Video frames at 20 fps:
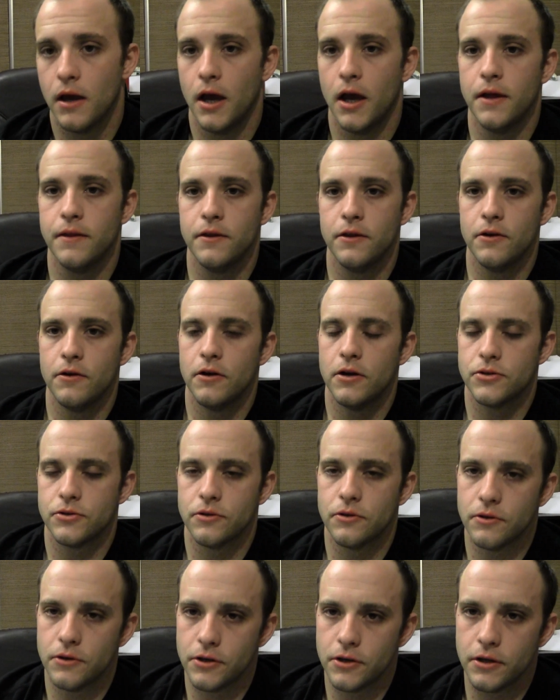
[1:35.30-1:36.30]
And then you're
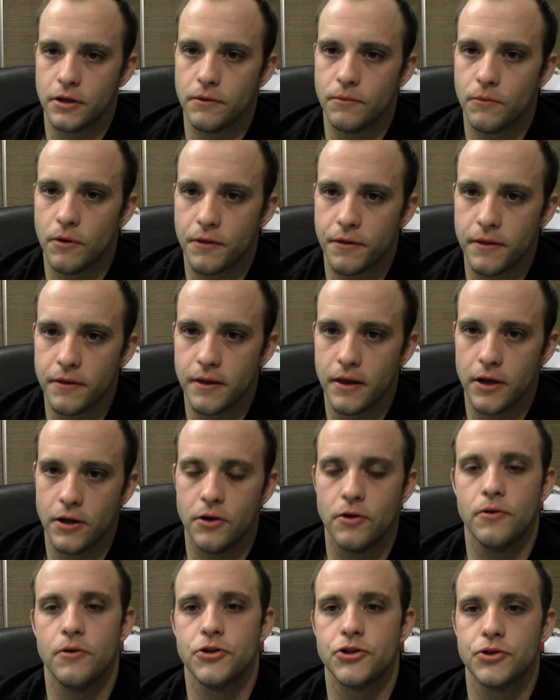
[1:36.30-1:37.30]
also within that,
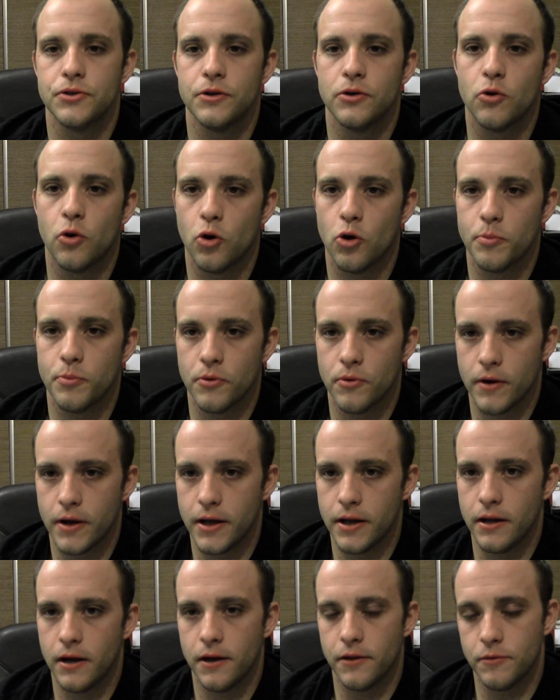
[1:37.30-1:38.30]
you're going to
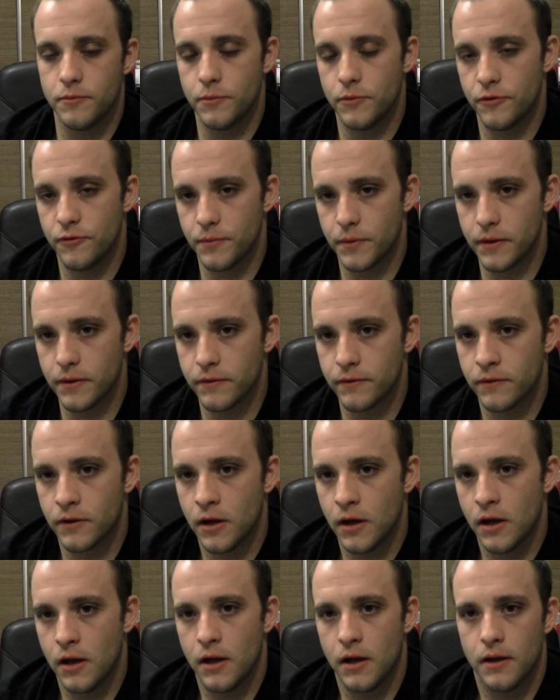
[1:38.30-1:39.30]
incorporate other movements.
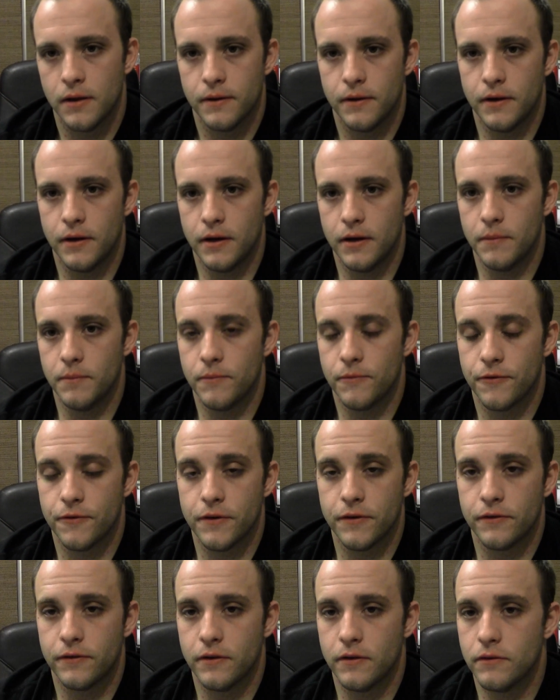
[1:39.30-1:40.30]

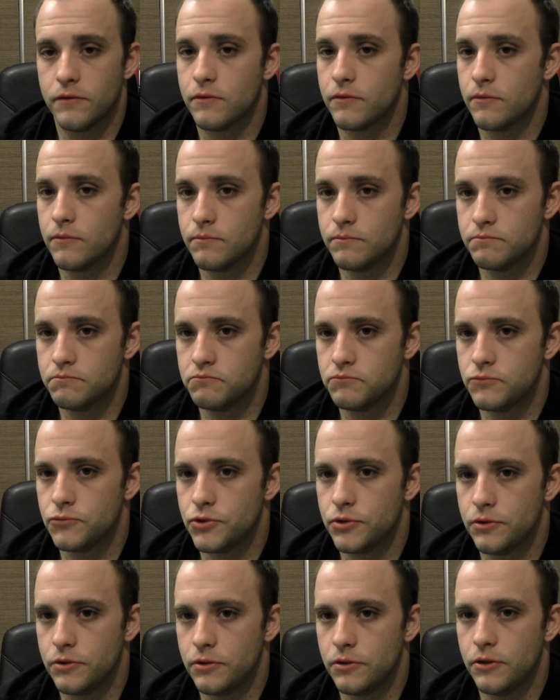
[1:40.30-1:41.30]
For instance,
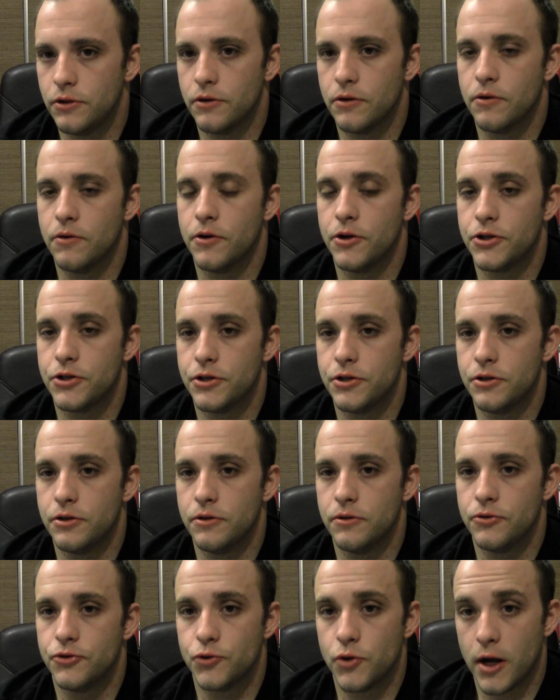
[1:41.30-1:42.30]
you're going to
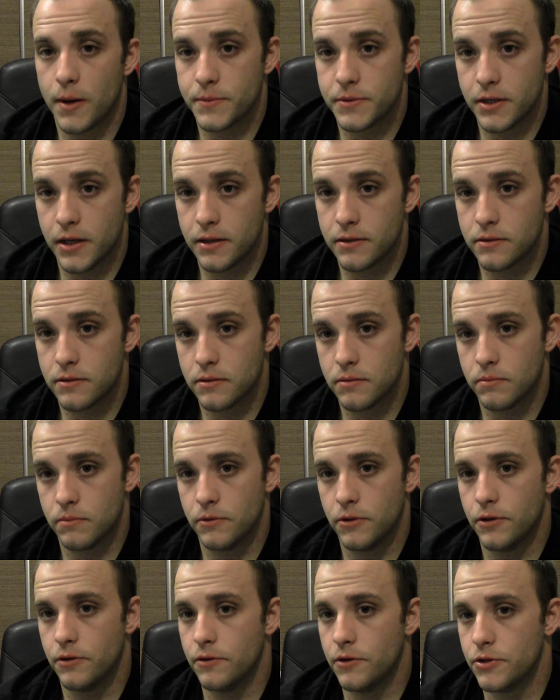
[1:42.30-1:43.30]
do drop sets,
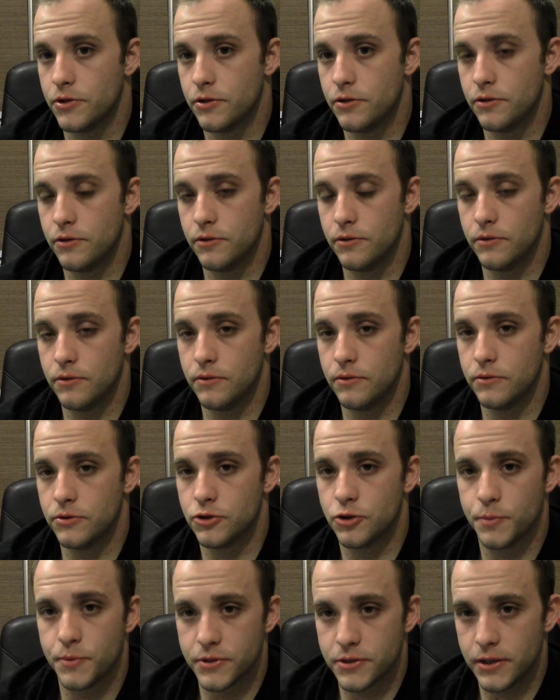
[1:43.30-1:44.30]
you're going to do
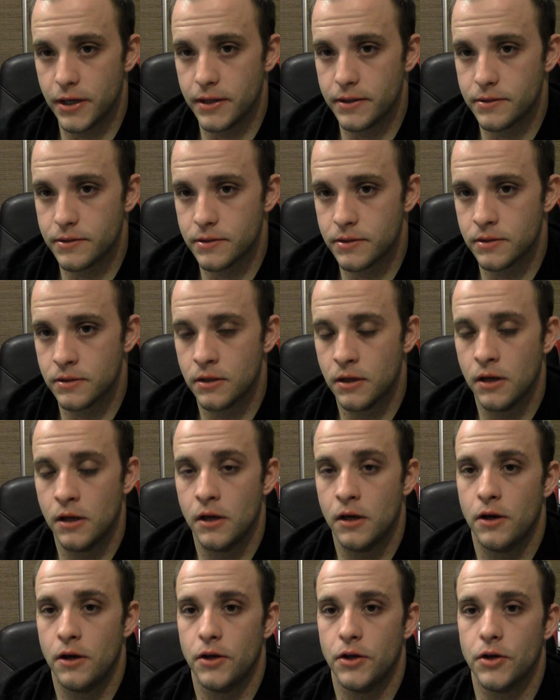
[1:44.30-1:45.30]
supersets,
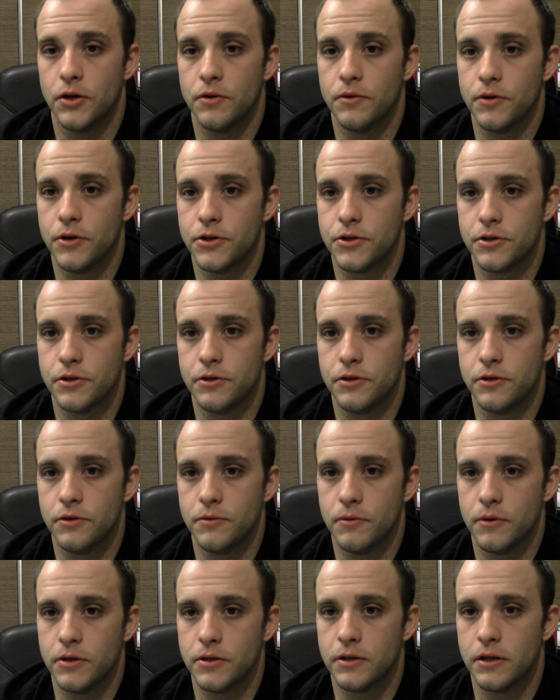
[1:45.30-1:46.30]
you're going to
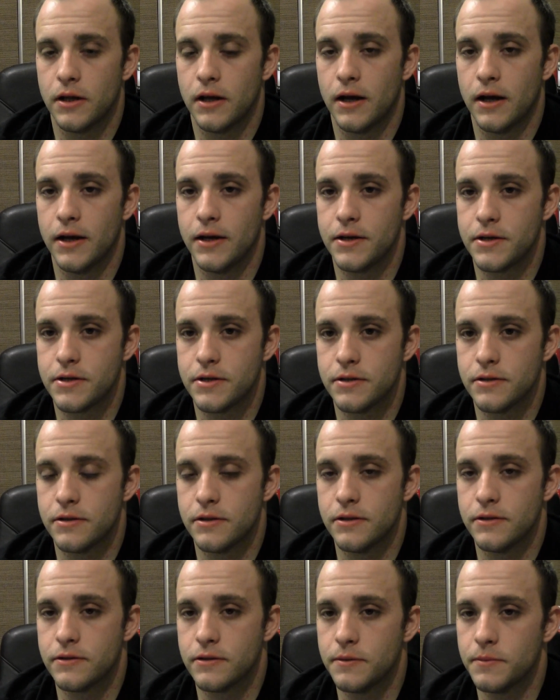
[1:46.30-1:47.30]
do high
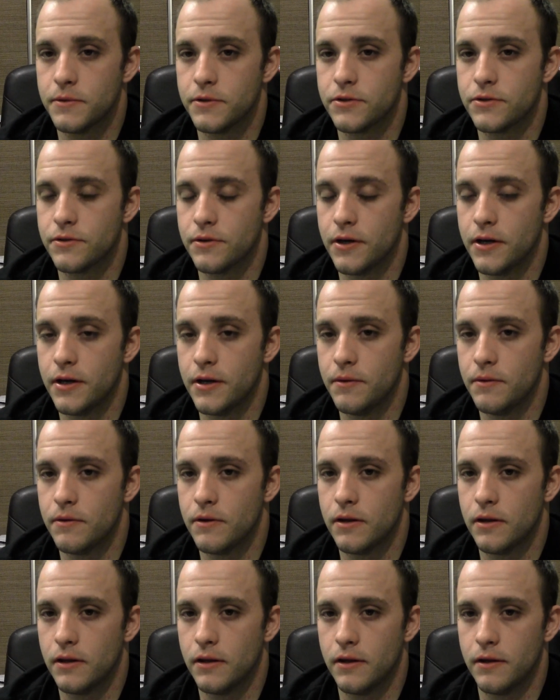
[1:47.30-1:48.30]
intensity stimulus training,
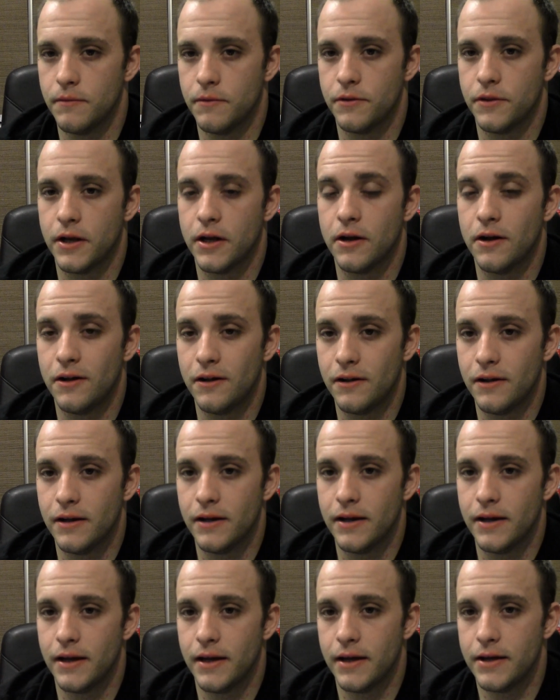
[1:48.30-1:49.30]
what they call
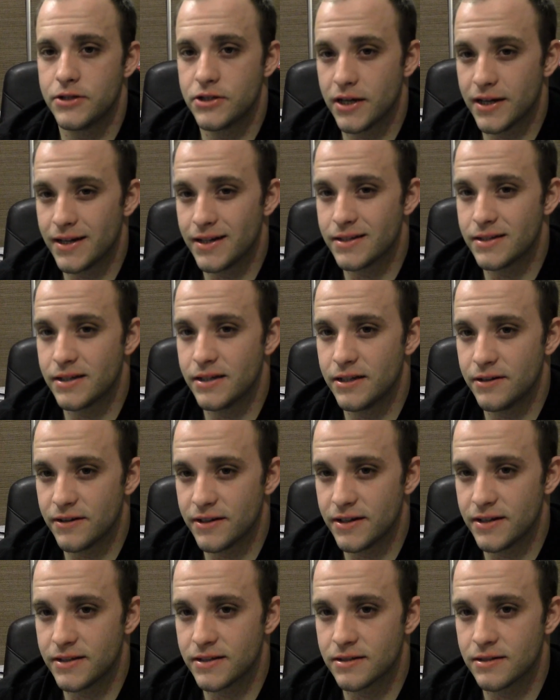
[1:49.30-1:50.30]
HIST or
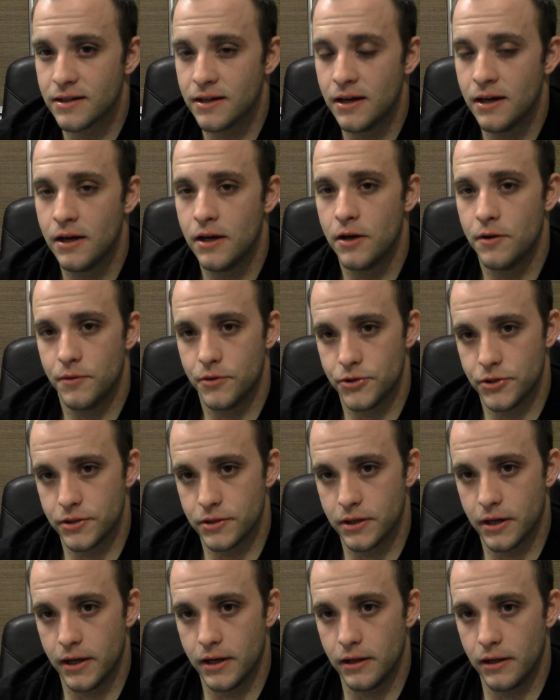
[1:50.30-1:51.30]
HIST, which
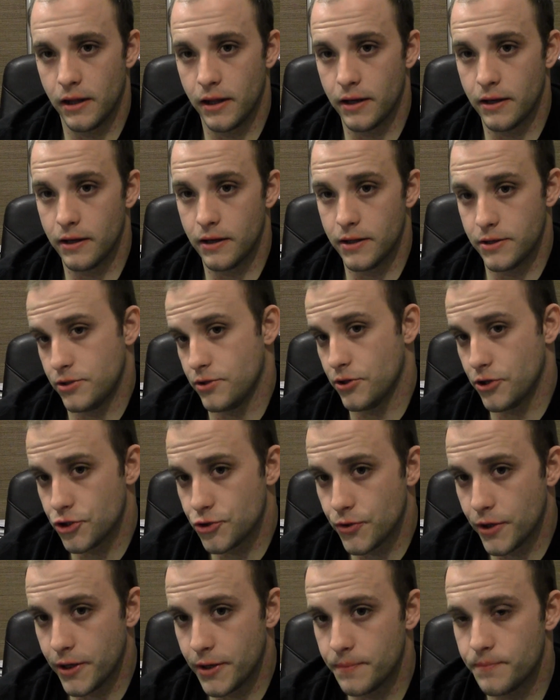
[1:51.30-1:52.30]
is kind of like
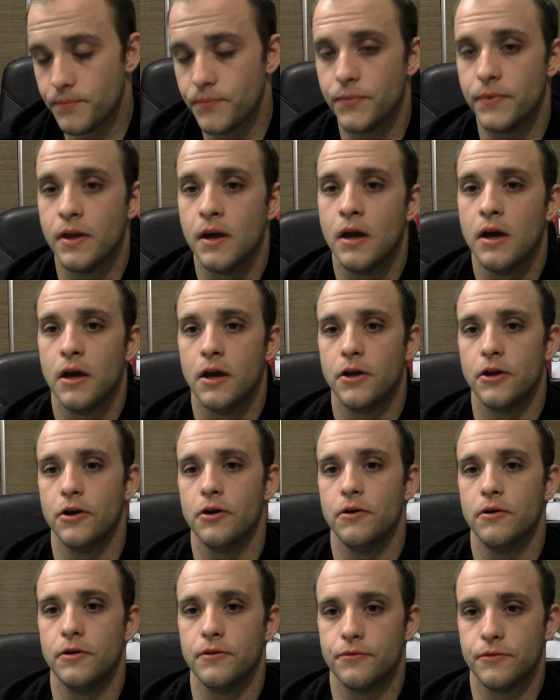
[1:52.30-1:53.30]
circuit training. You're
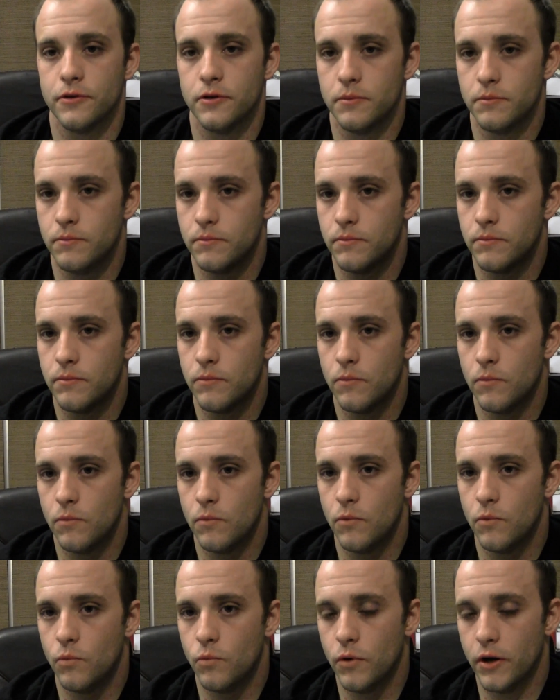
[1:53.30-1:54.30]
going from
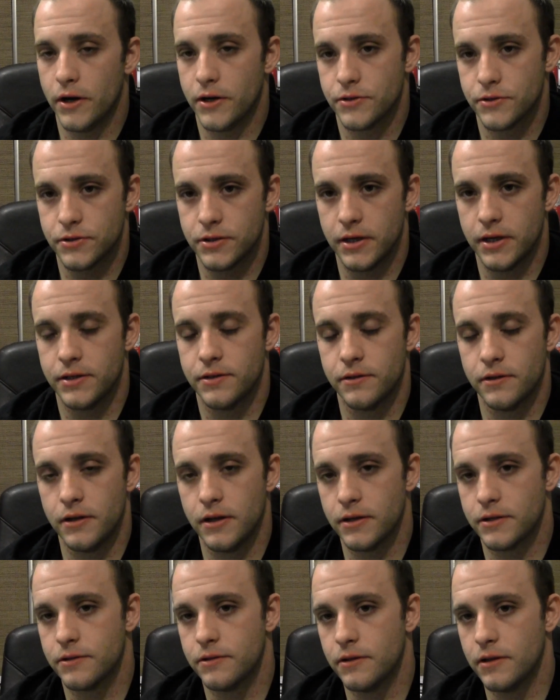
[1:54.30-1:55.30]
one exercise to the
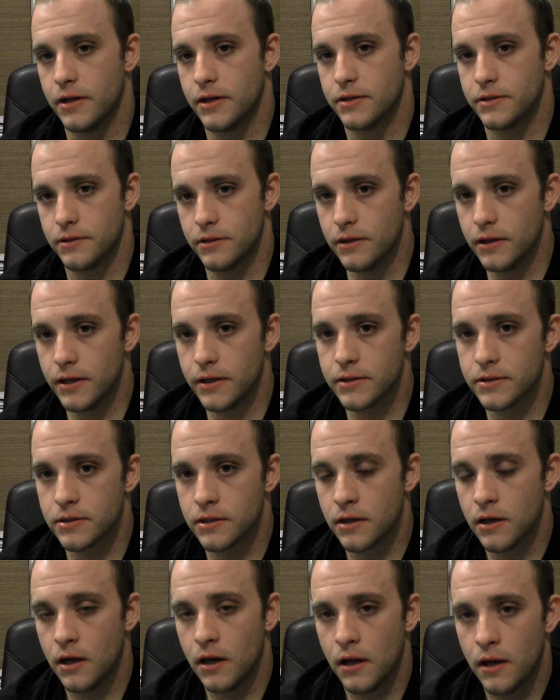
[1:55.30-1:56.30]
next to the next to the
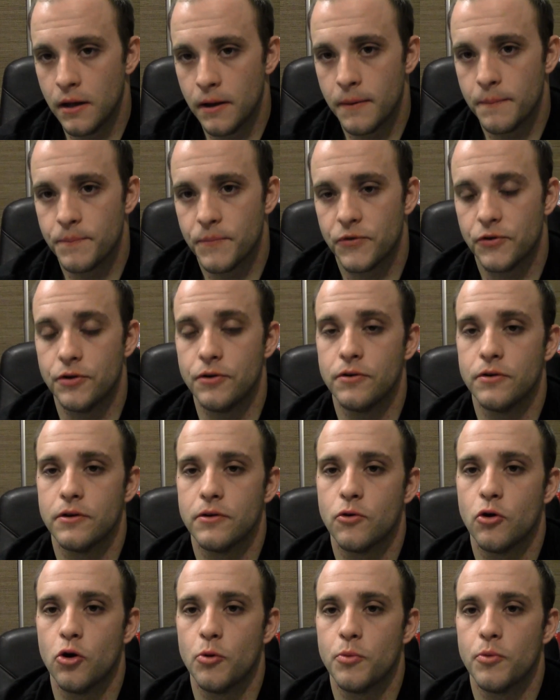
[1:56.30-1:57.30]
next. So you're going to
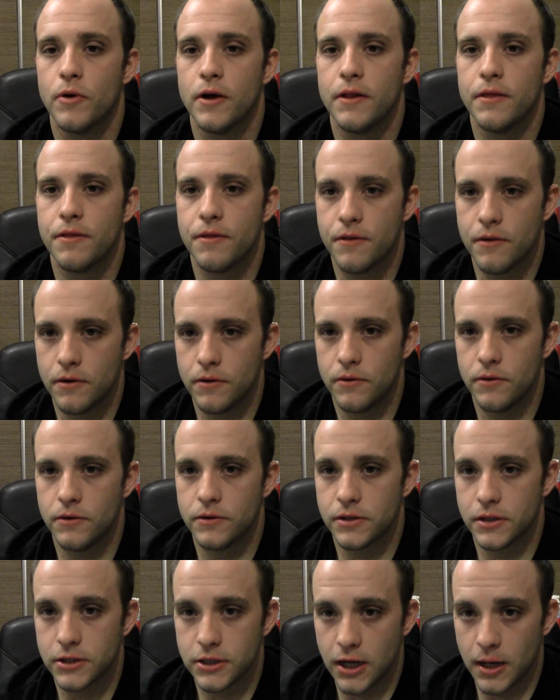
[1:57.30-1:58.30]
incorporate
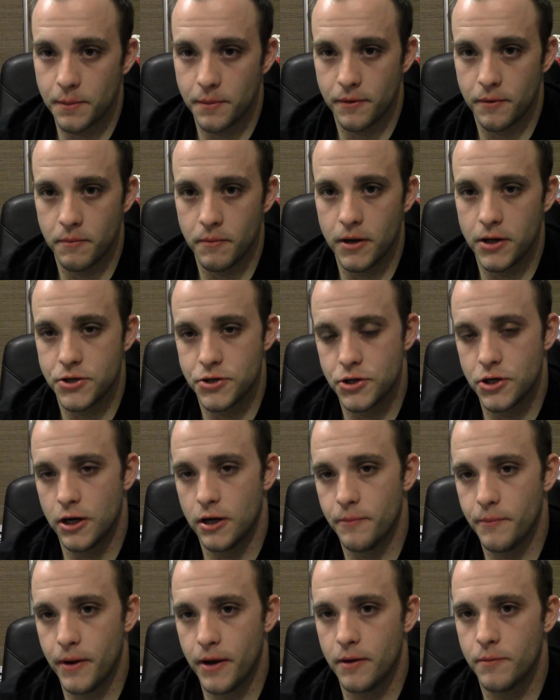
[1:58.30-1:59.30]
those on top of the major
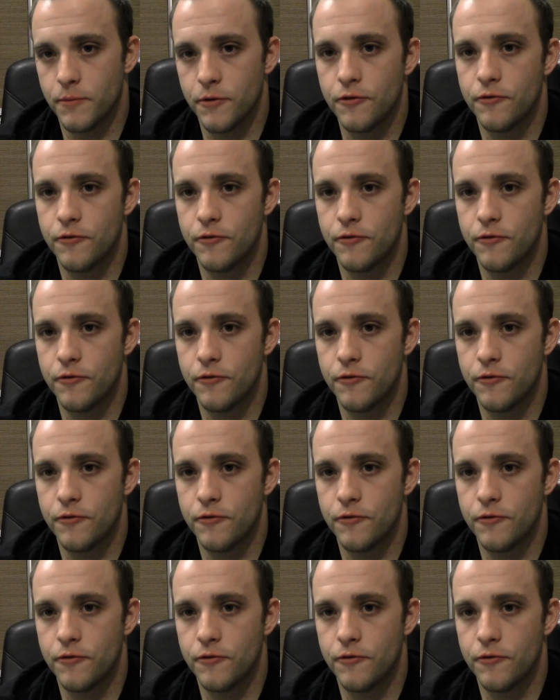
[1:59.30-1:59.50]
compound